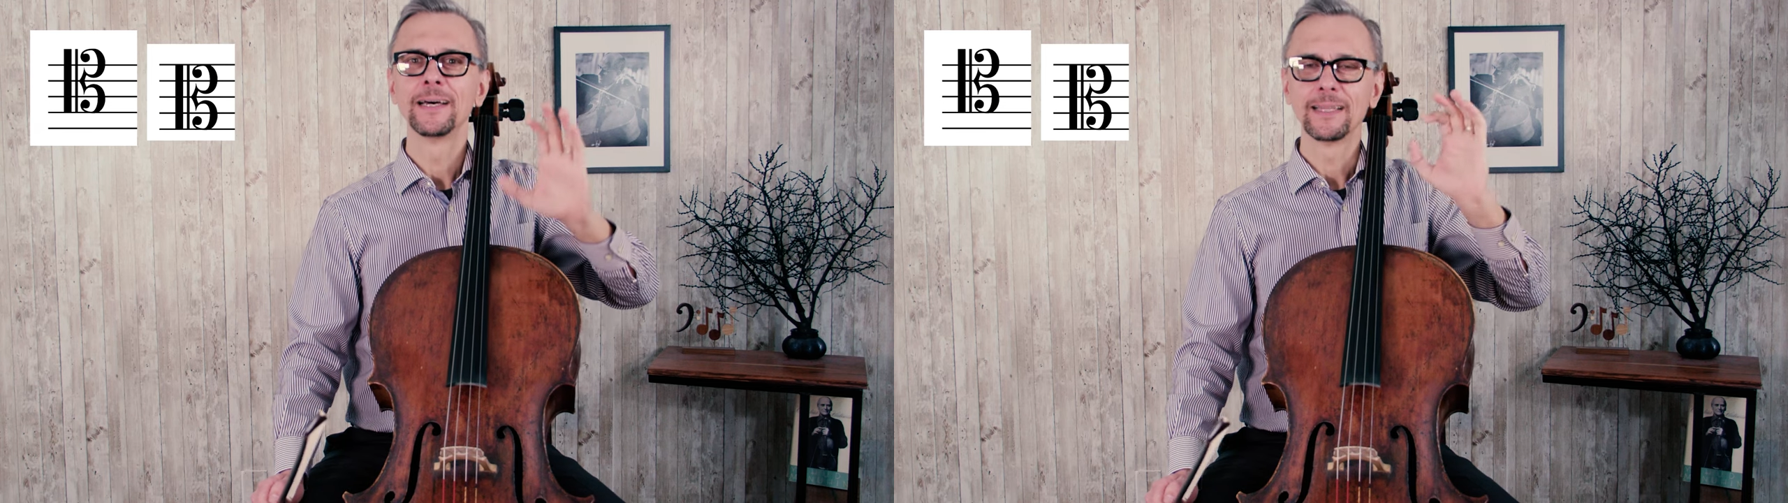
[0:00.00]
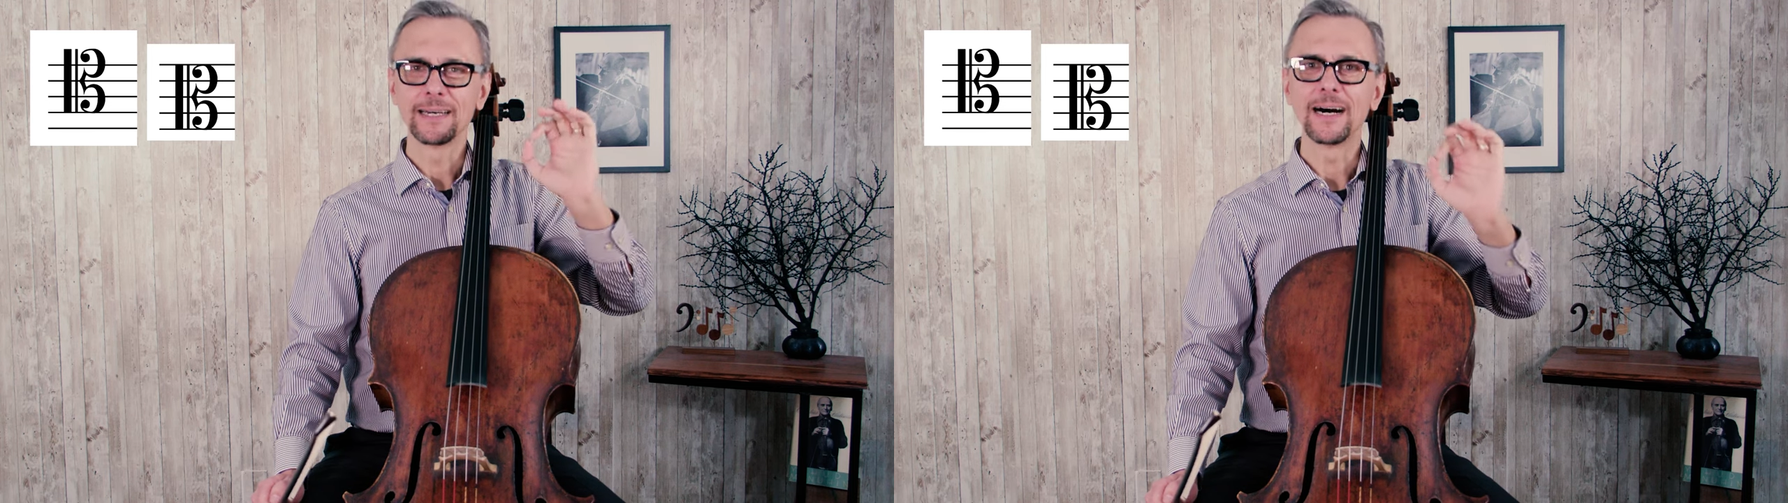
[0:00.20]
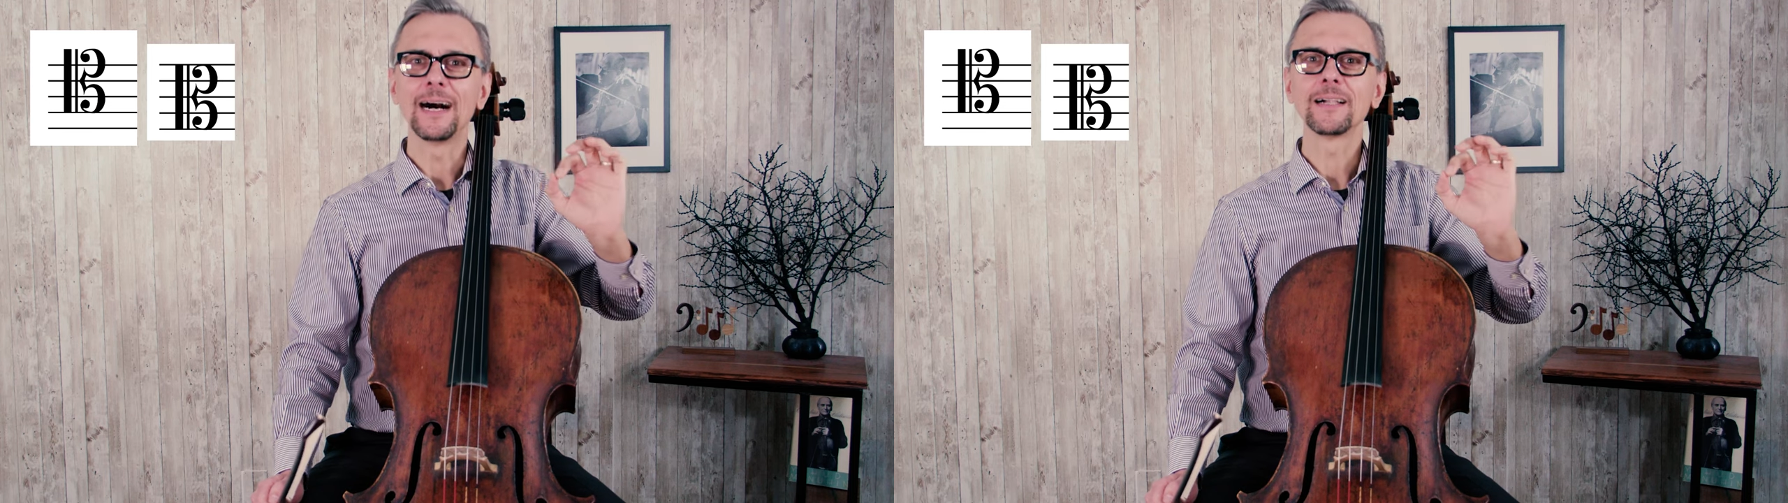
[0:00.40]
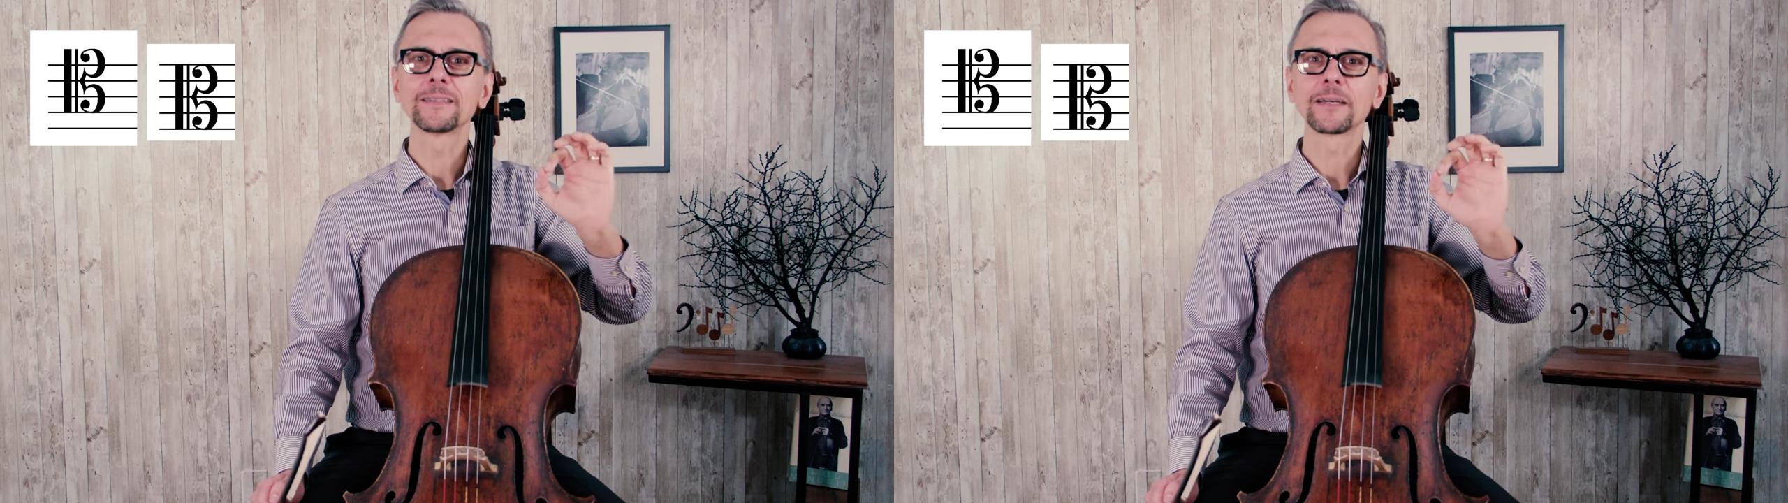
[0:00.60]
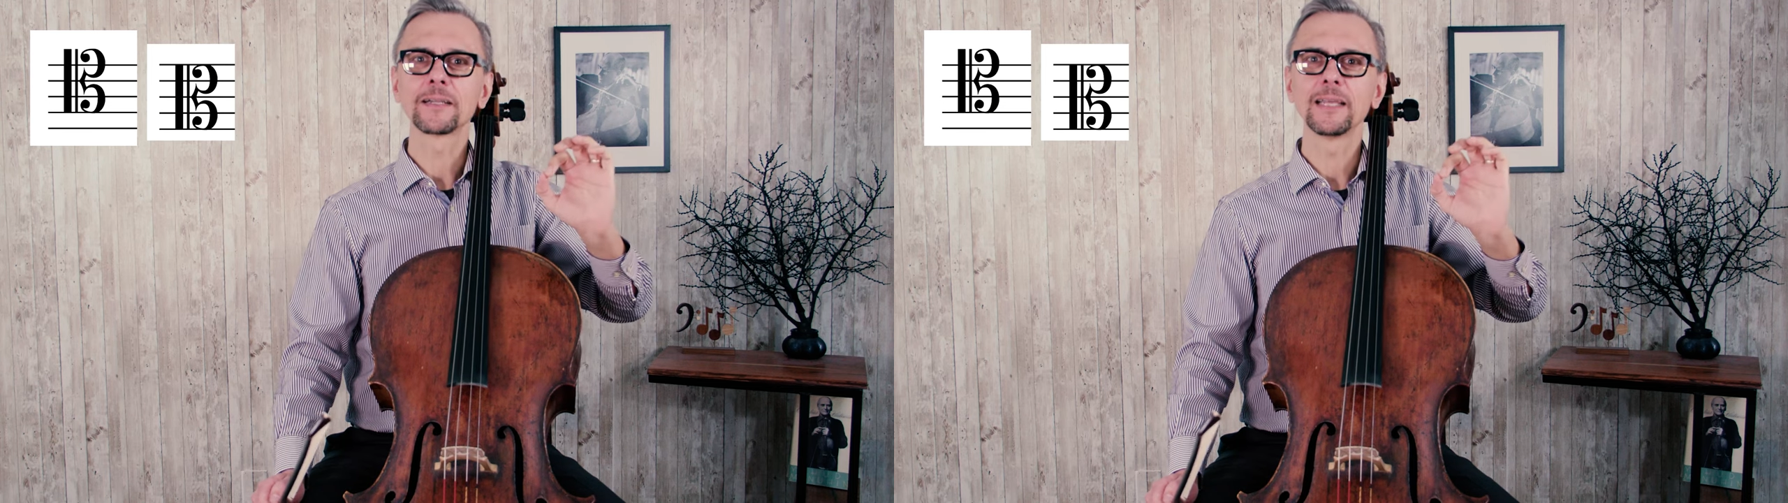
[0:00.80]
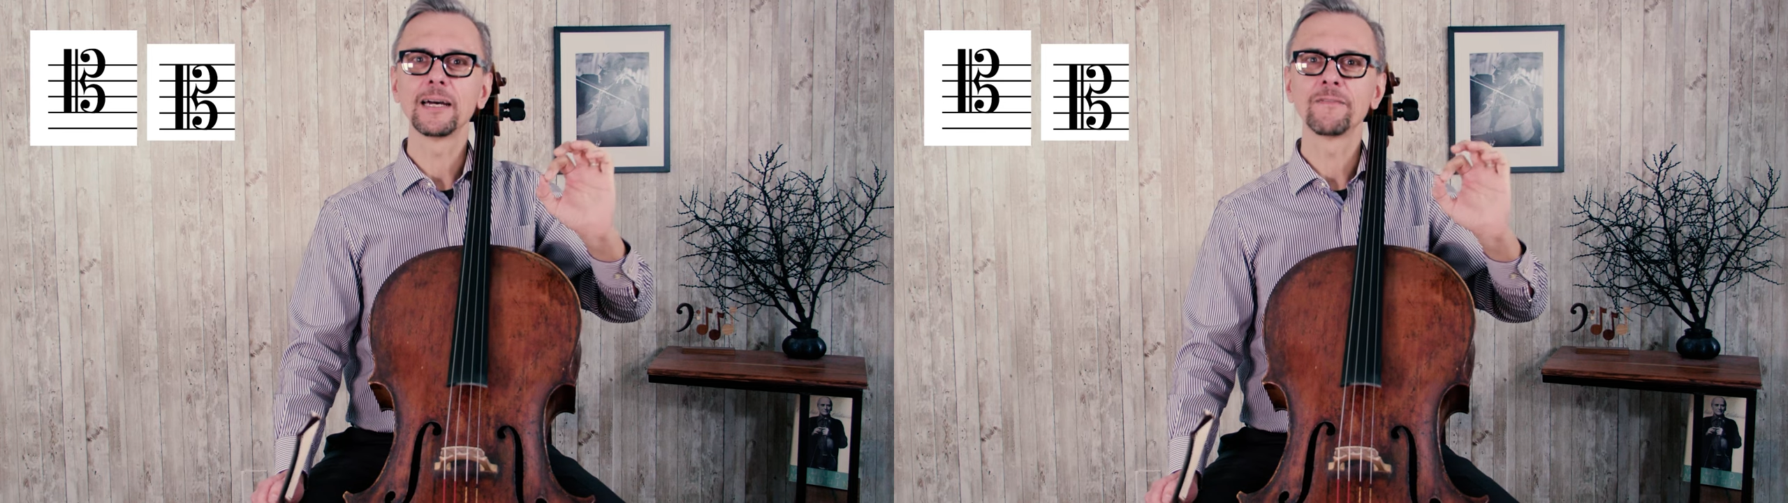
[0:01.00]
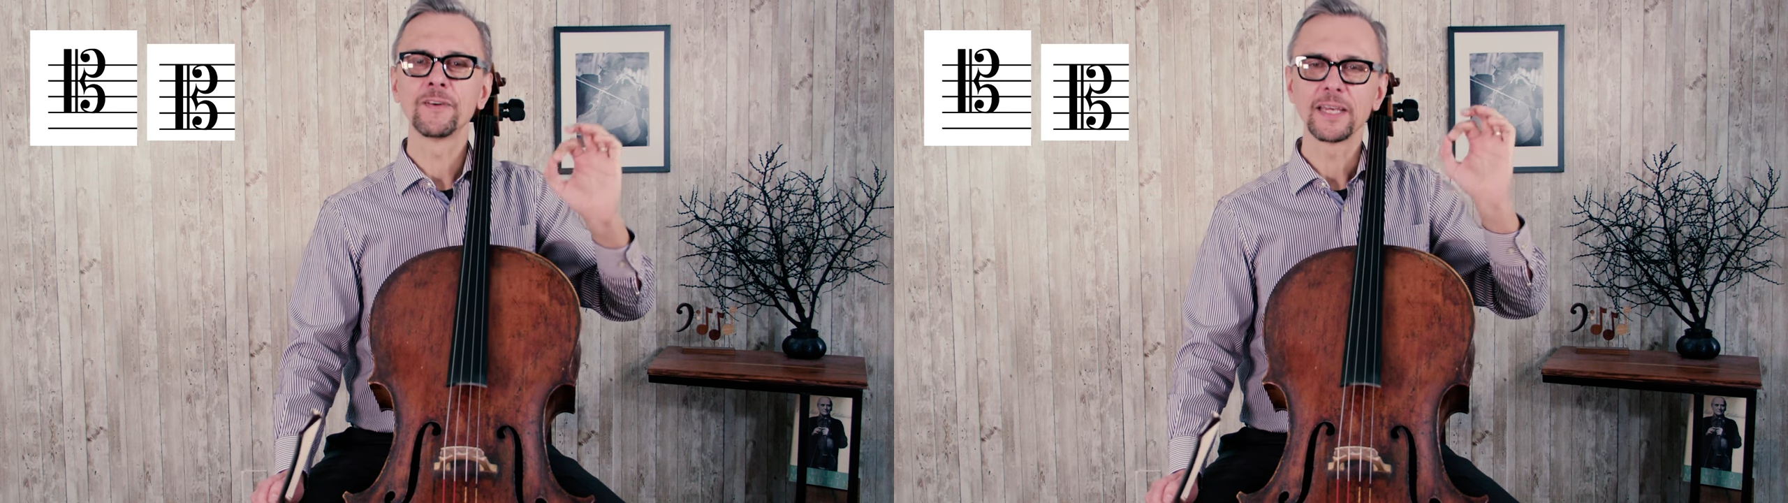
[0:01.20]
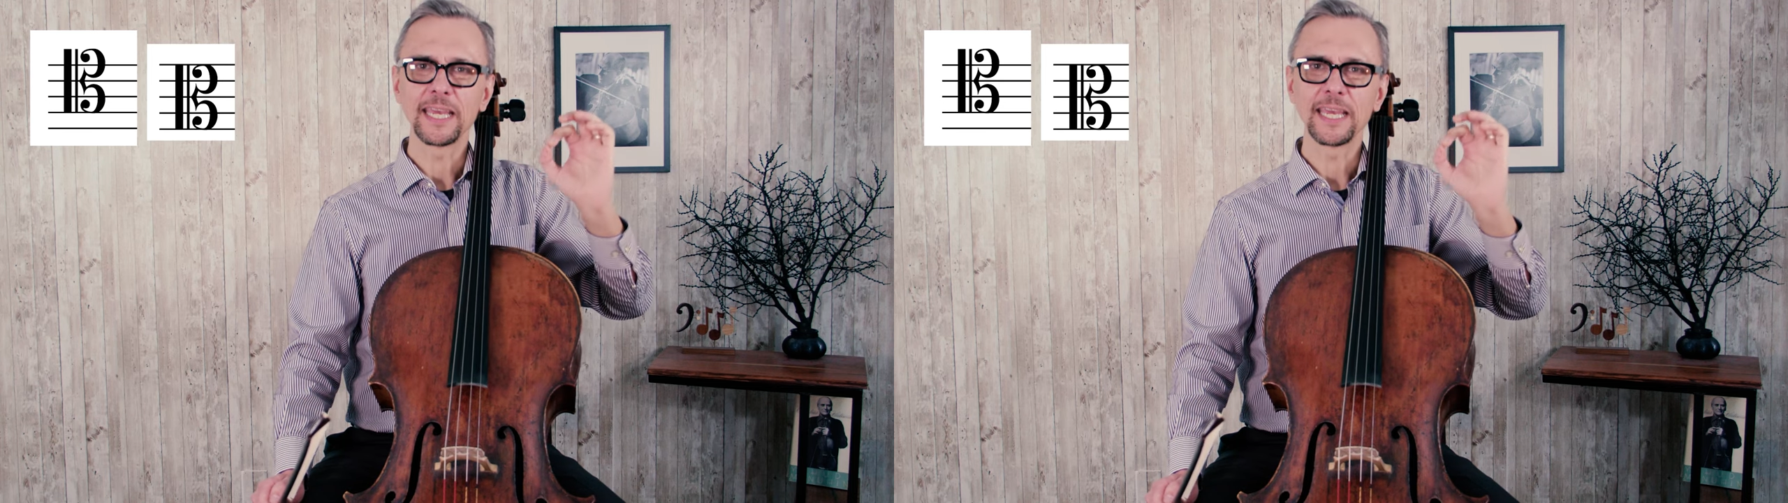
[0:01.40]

The alto clef